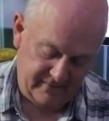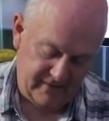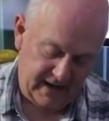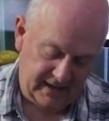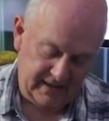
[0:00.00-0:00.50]

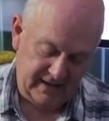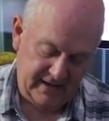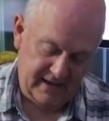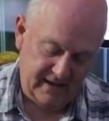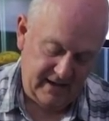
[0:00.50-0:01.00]
Right.
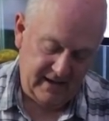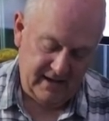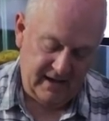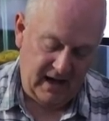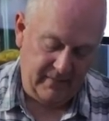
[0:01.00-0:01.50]

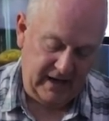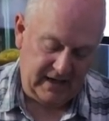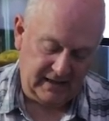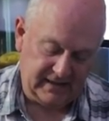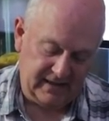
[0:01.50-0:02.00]
I mean,
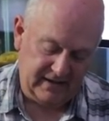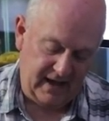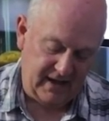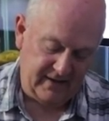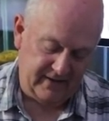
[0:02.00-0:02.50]
because
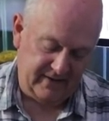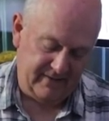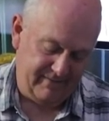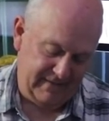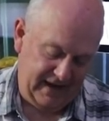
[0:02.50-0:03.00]

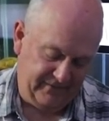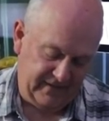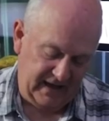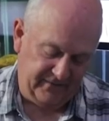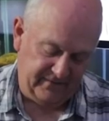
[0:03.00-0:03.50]

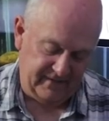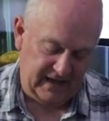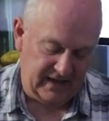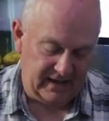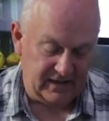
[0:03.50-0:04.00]
if
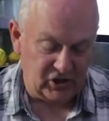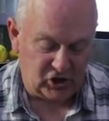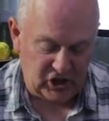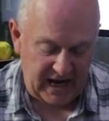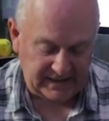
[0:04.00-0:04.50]

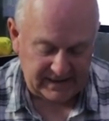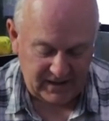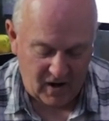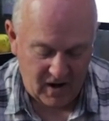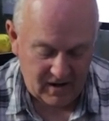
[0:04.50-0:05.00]
chances
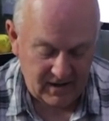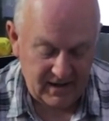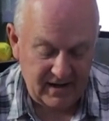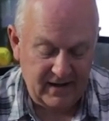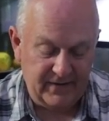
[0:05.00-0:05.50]
are,
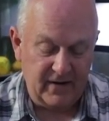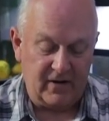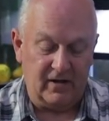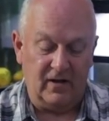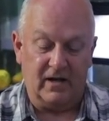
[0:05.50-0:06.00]
they're
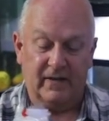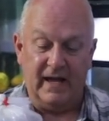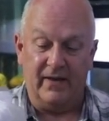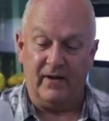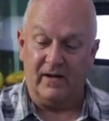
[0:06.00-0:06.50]
going to look at
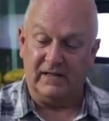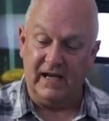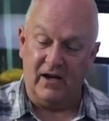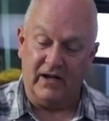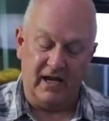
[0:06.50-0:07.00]
that and they're going to
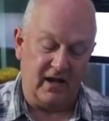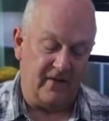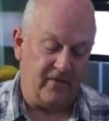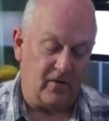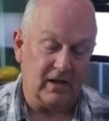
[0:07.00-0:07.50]
say, okay, you
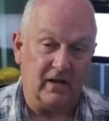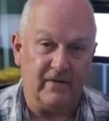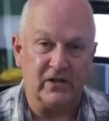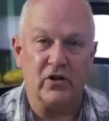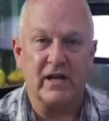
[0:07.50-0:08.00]
got four little
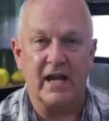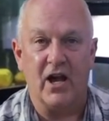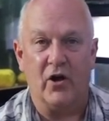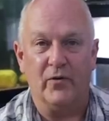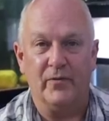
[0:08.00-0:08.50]
fish, okay, go.